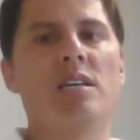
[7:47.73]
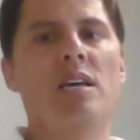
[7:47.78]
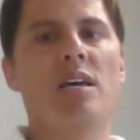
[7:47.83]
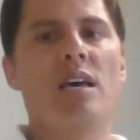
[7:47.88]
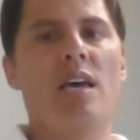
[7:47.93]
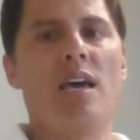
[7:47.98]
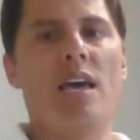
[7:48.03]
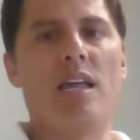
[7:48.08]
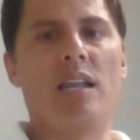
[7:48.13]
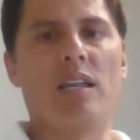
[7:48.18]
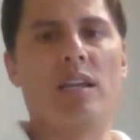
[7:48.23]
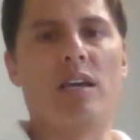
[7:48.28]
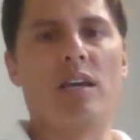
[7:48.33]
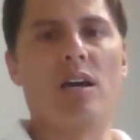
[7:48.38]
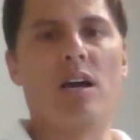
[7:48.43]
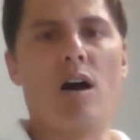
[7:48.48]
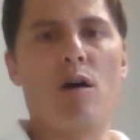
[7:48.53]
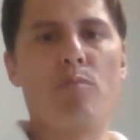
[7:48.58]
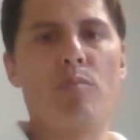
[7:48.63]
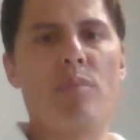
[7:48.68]
and
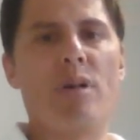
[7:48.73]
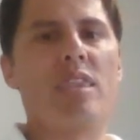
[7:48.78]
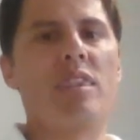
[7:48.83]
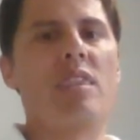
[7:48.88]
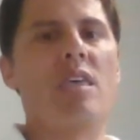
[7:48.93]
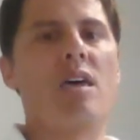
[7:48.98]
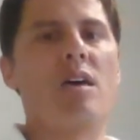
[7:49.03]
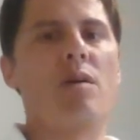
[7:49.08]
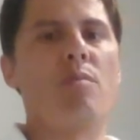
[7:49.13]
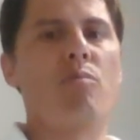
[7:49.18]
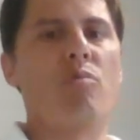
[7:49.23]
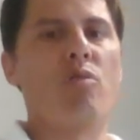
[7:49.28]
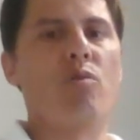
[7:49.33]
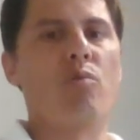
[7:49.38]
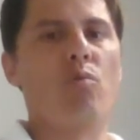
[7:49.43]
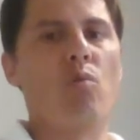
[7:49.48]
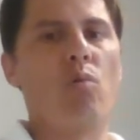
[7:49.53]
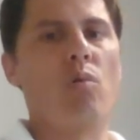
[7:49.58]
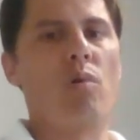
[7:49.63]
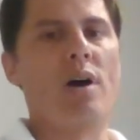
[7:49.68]
combat them
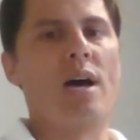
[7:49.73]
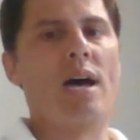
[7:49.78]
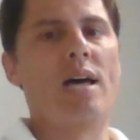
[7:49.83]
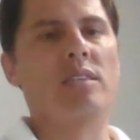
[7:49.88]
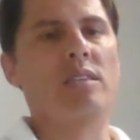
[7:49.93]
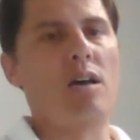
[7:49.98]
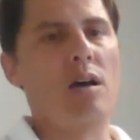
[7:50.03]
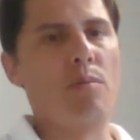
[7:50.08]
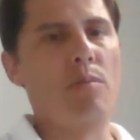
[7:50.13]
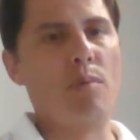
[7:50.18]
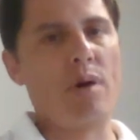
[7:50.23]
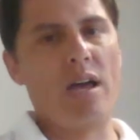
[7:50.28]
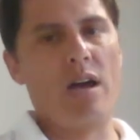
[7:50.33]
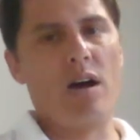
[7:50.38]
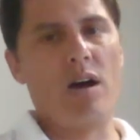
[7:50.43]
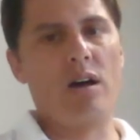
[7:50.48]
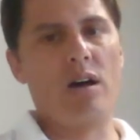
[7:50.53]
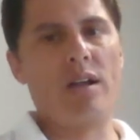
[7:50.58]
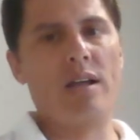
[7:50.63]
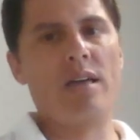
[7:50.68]
through
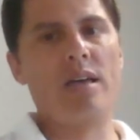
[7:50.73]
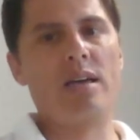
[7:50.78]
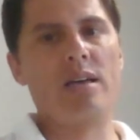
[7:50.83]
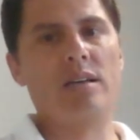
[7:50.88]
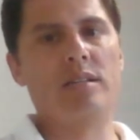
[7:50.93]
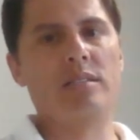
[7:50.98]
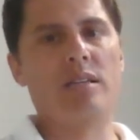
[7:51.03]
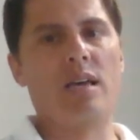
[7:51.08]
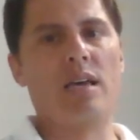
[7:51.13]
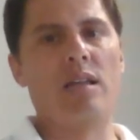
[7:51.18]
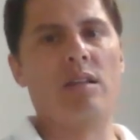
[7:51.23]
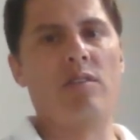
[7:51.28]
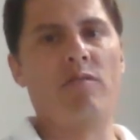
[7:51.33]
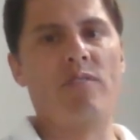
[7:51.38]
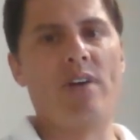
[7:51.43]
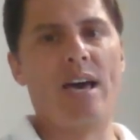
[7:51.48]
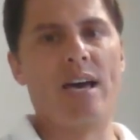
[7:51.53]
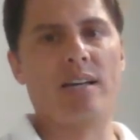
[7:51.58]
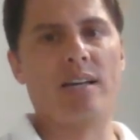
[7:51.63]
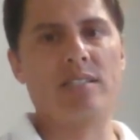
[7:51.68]
antibiotics and
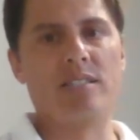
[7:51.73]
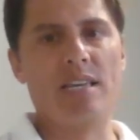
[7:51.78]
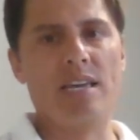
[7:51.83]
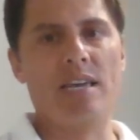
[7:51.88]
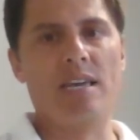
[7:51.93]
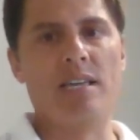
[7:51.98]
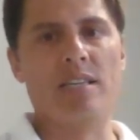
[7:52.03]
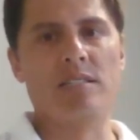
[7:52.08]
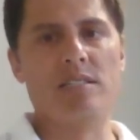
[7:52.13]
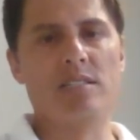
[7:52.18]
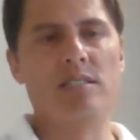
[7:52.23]
vaccines.